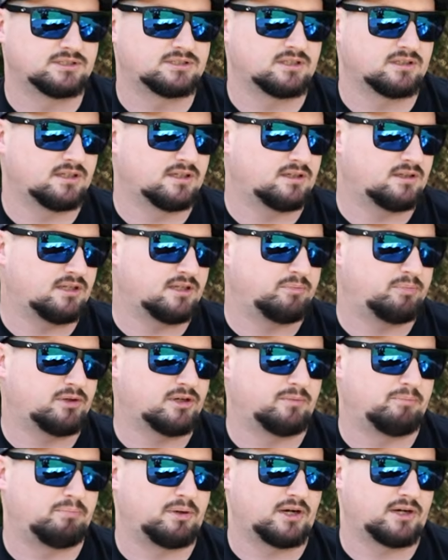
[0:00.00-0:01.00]
to literally
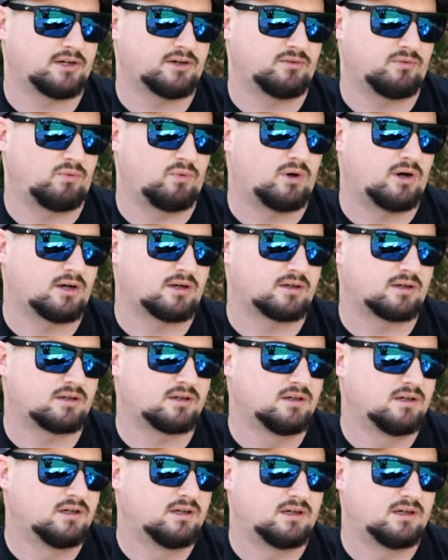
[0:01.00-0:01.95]
put a bucket of water